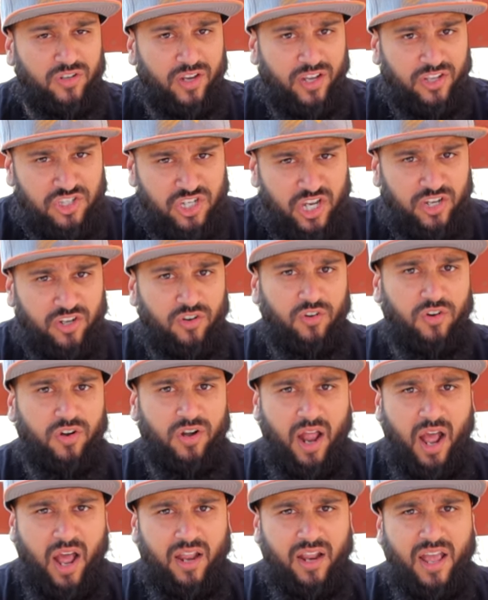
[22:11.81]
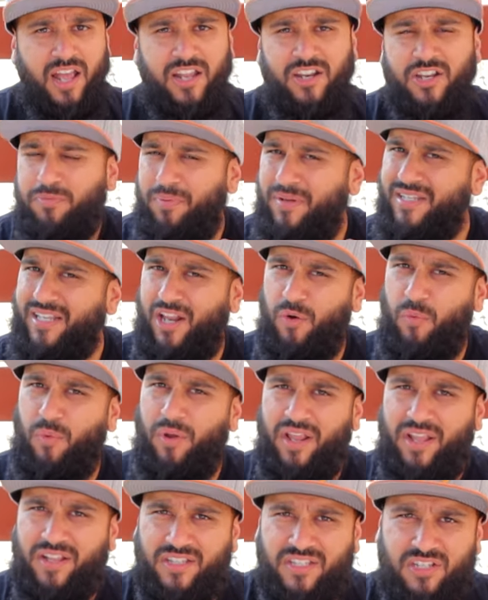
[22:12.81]
transgender or not? Just because I don't
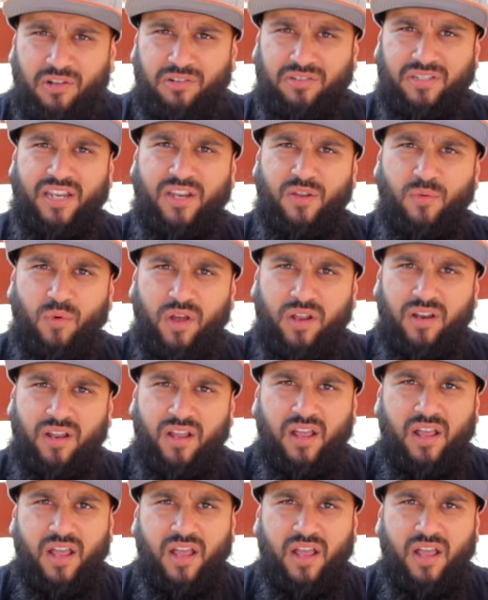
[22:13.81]
want to insult anyone.